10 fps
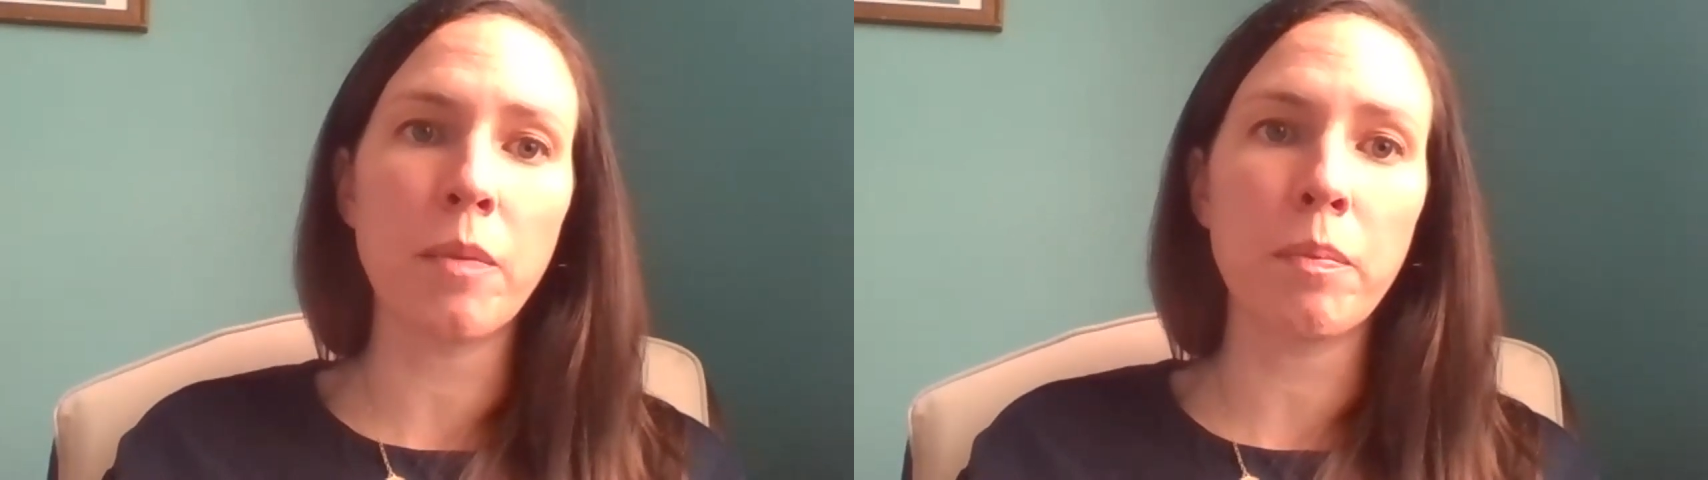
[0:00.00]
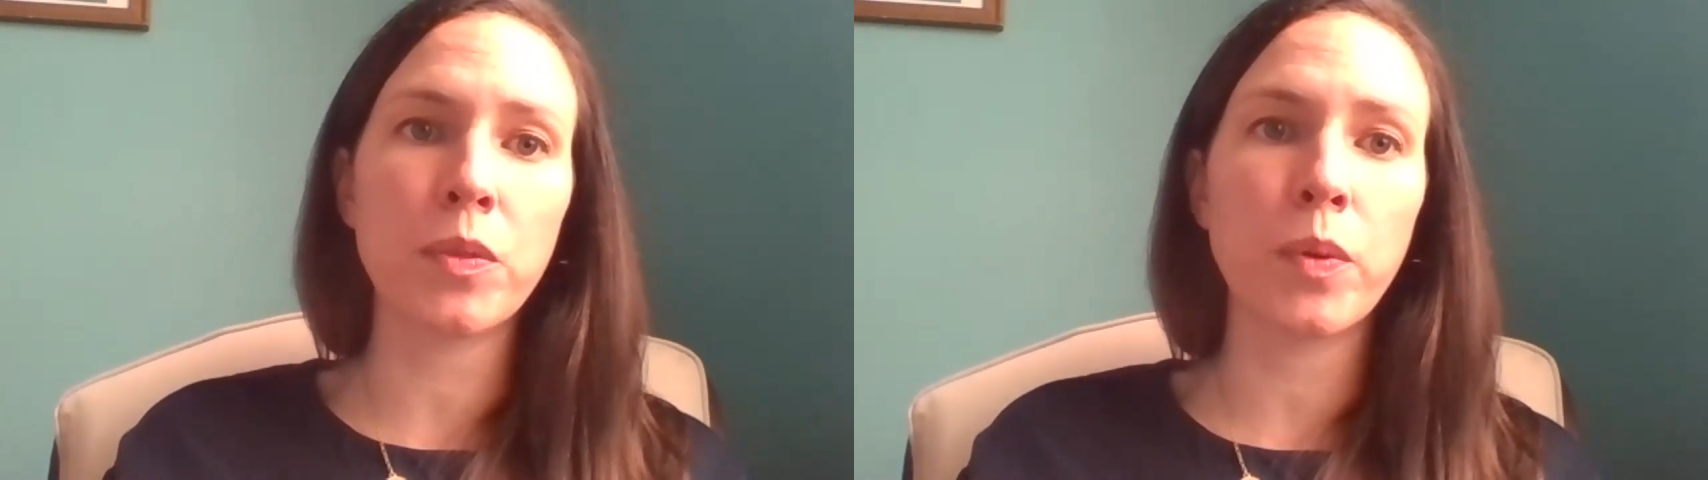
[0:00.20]

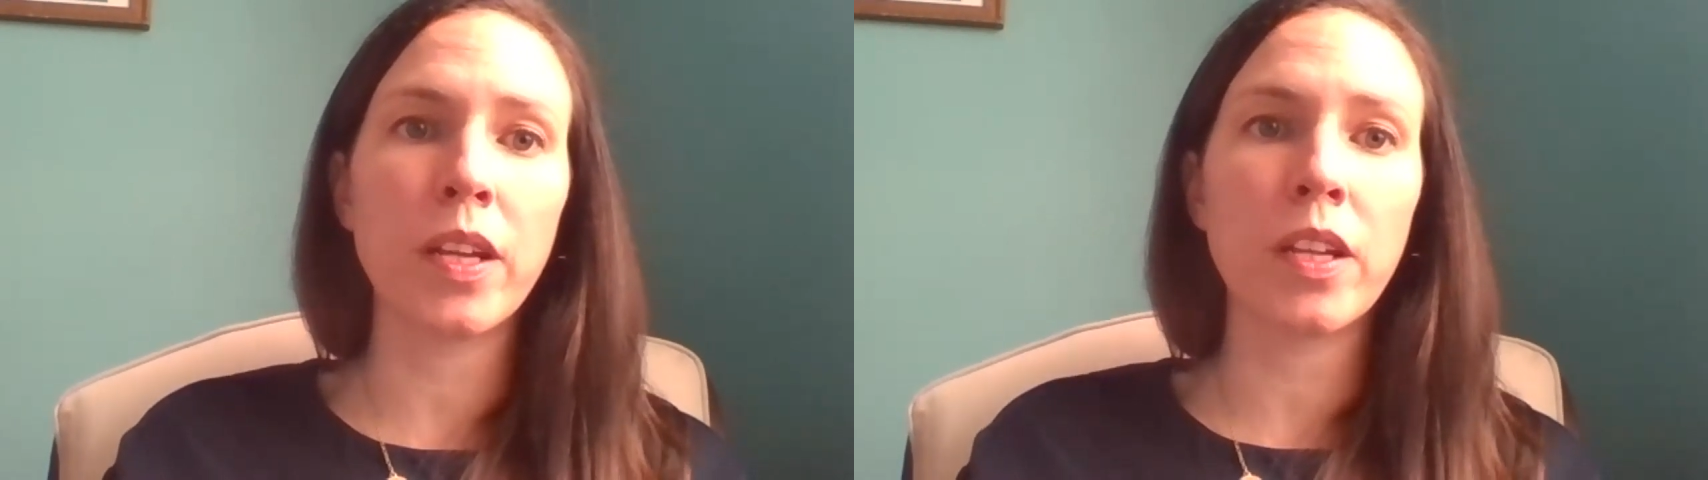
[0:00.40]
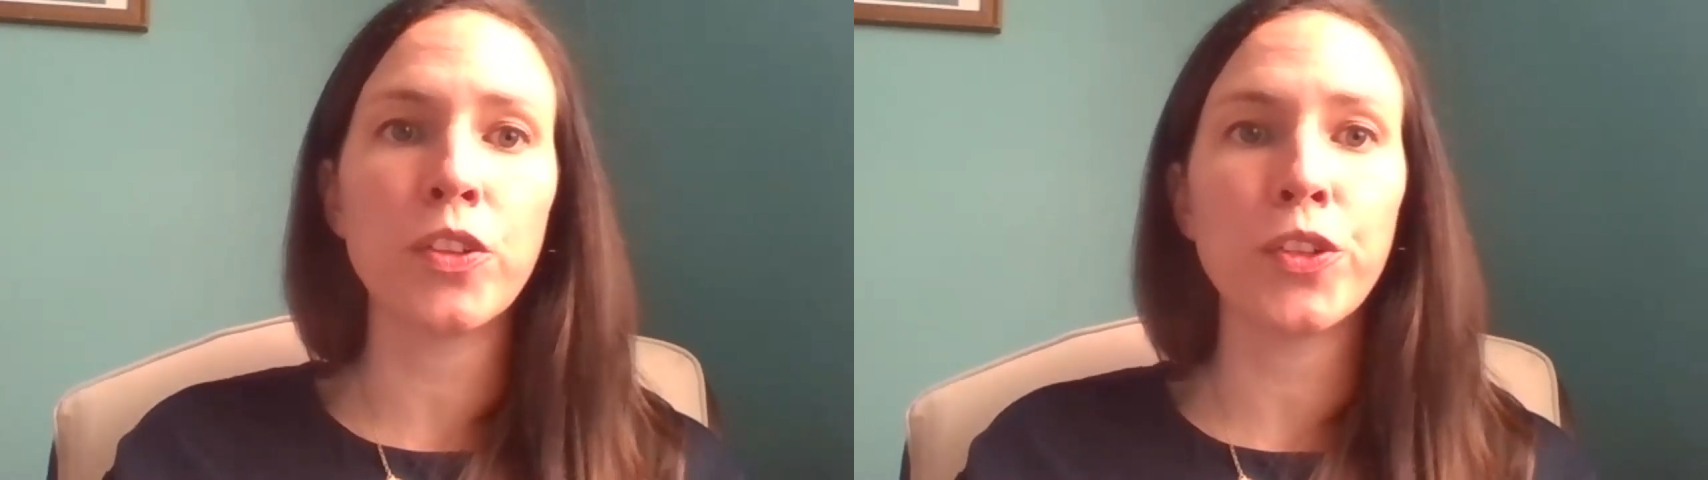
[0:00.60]
up
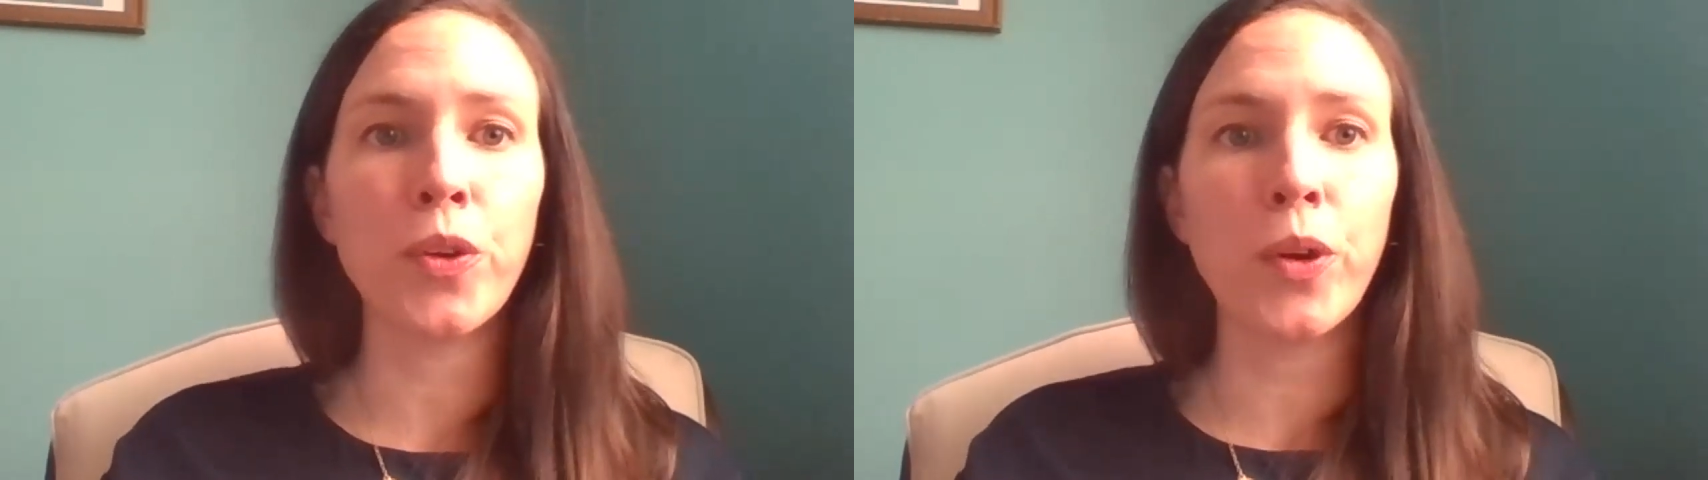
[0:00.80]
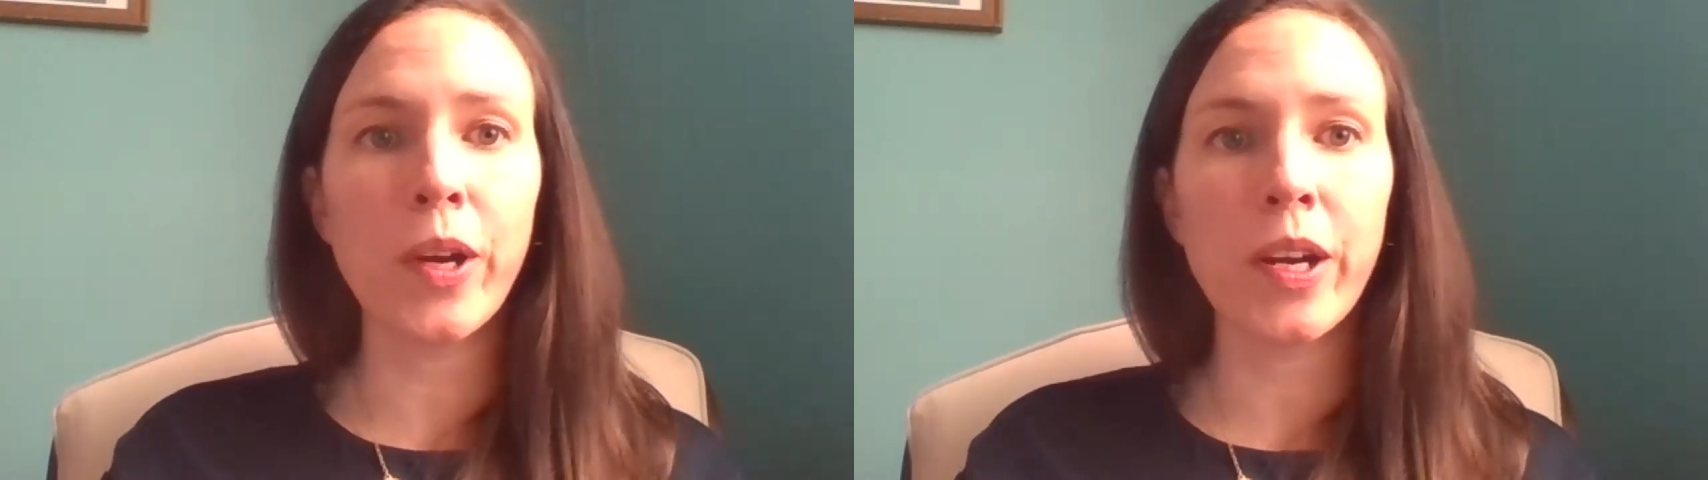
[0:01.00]
between
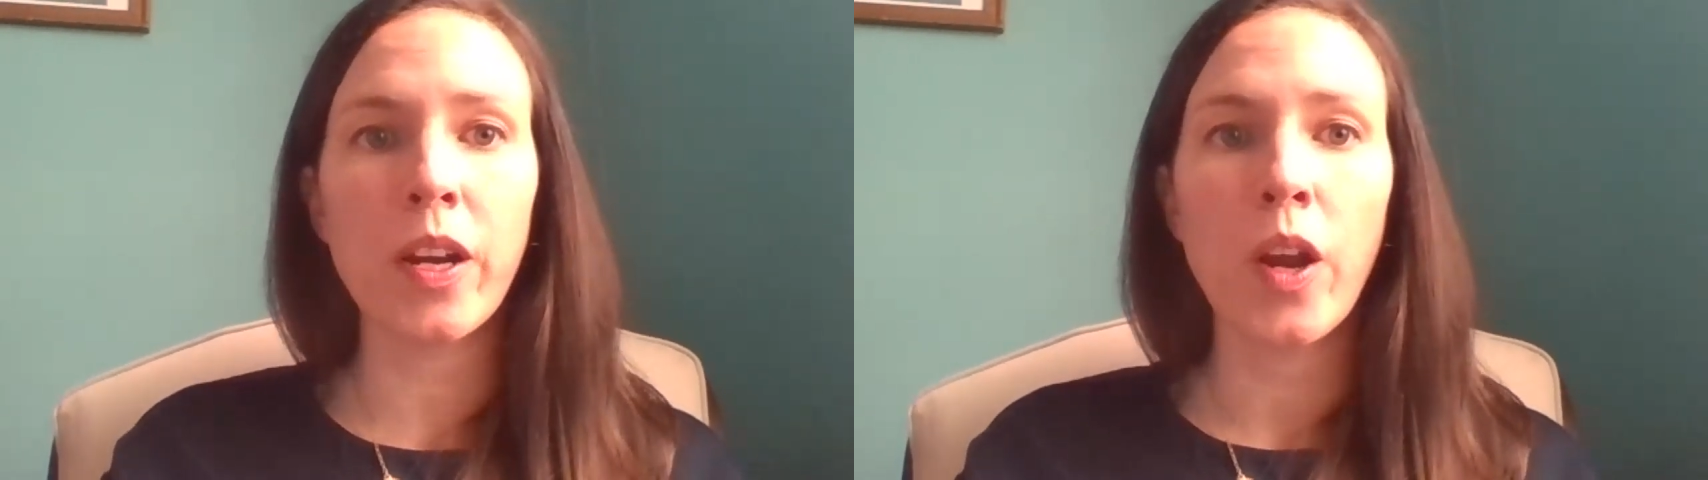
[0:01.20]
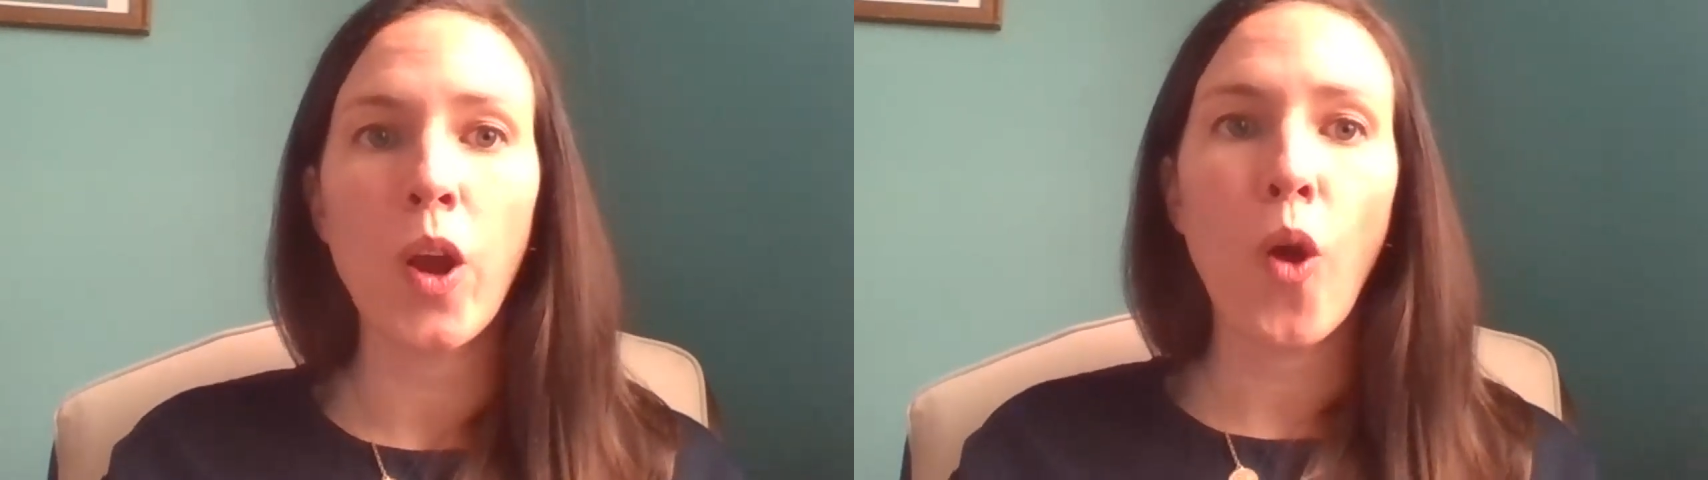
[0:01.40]

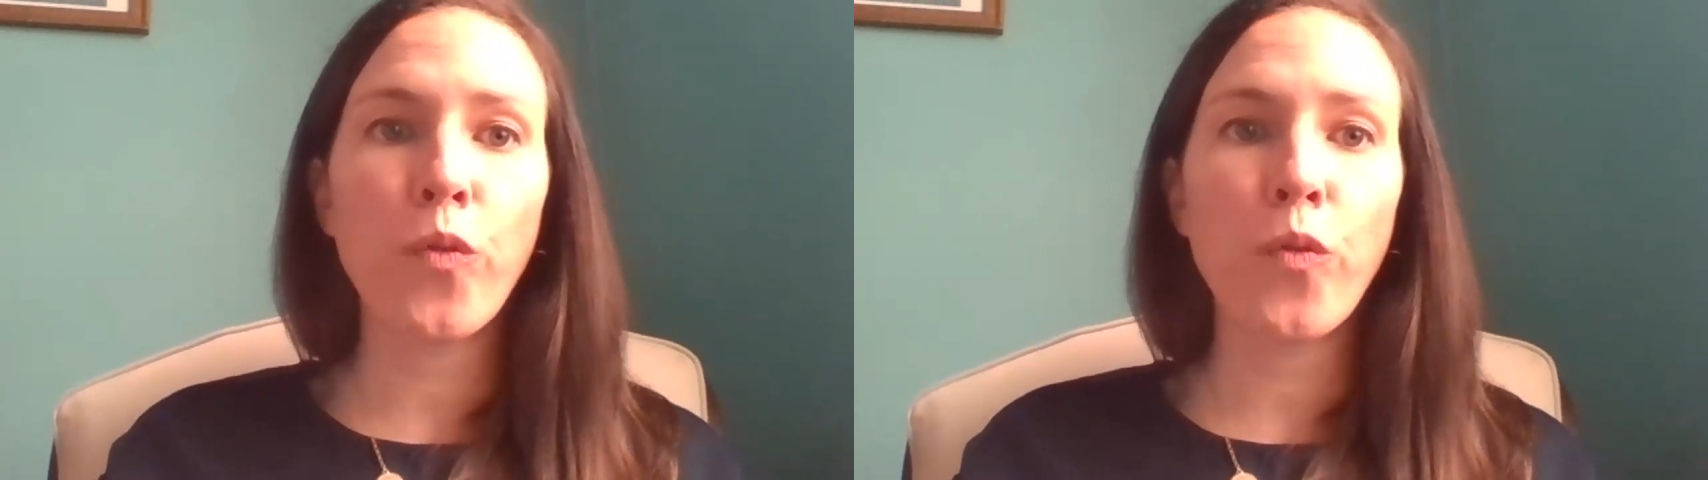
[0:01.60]
your